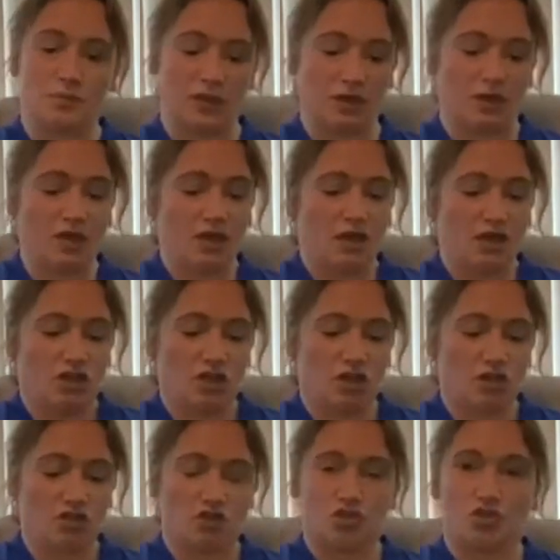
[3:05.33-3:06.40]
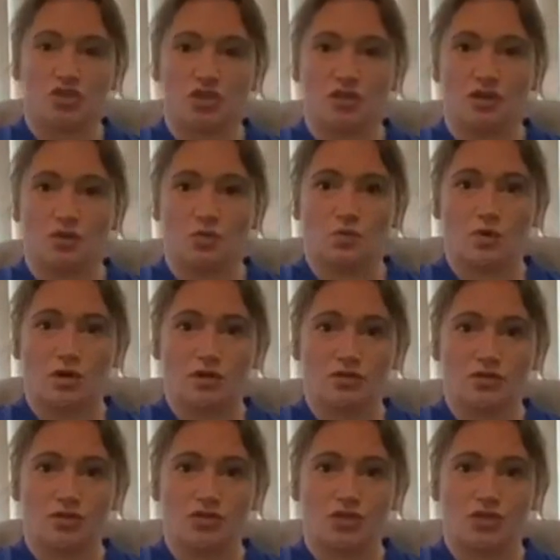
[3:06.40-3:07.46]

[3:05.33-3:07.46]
but you can just do the 1,